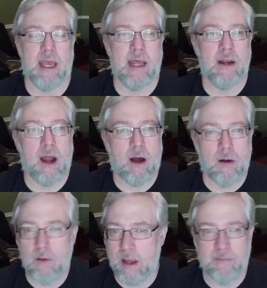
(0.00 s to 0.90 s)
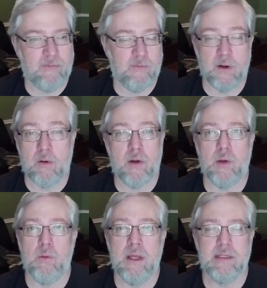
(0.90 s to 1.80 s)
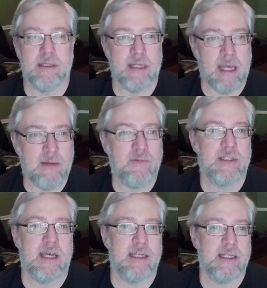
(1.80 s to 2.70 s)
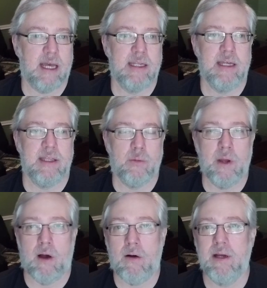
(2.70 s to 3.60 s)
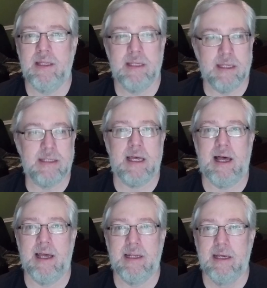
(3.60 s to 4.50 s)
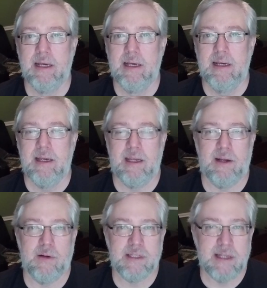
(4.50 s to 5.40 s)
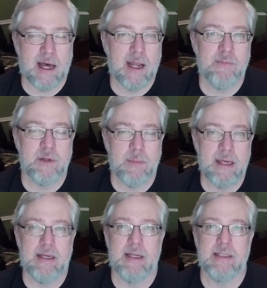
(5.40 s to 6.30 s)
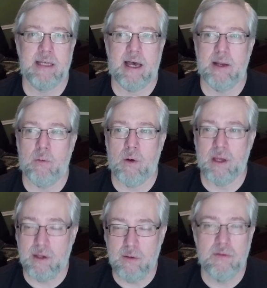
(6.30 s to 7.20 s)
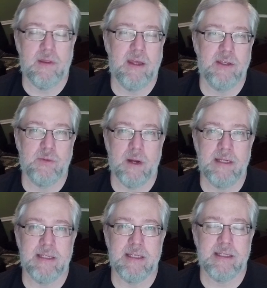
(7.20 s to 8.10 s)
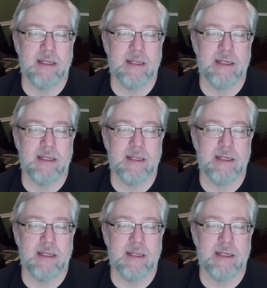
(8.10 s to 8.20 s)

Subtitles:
And if for no other reason, to emphasize the idea that we all get to decide. You know, it's not up to me to decide what you think is racist.